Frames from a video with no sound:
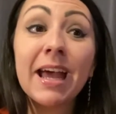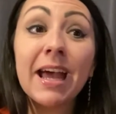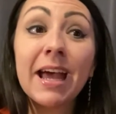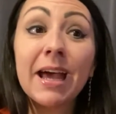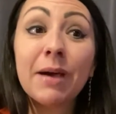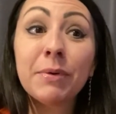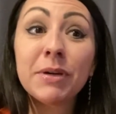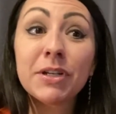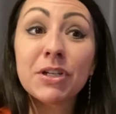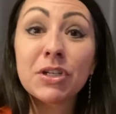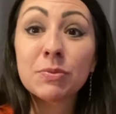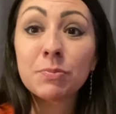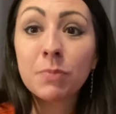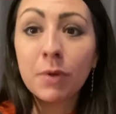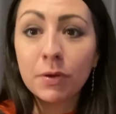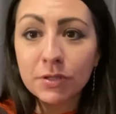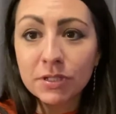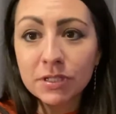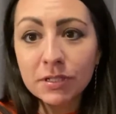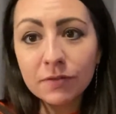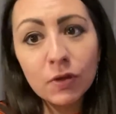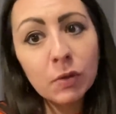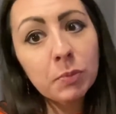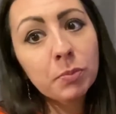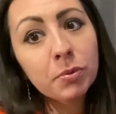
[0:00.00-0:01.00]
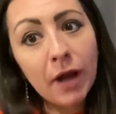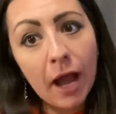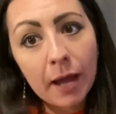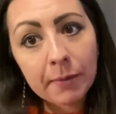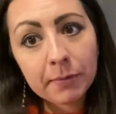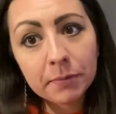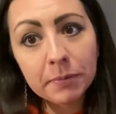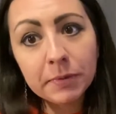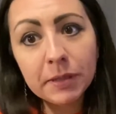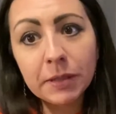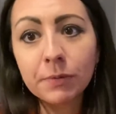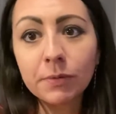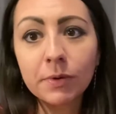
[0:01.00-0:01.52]
which most of you
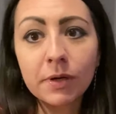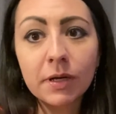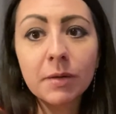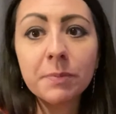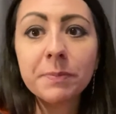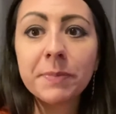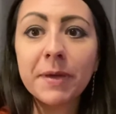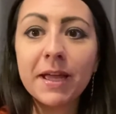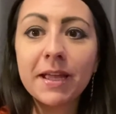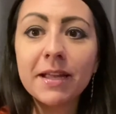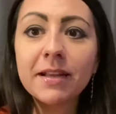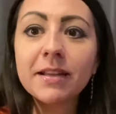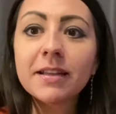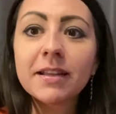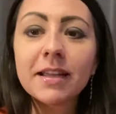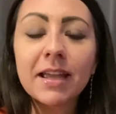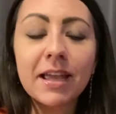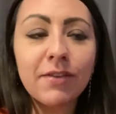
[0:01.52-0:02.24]
probably were, but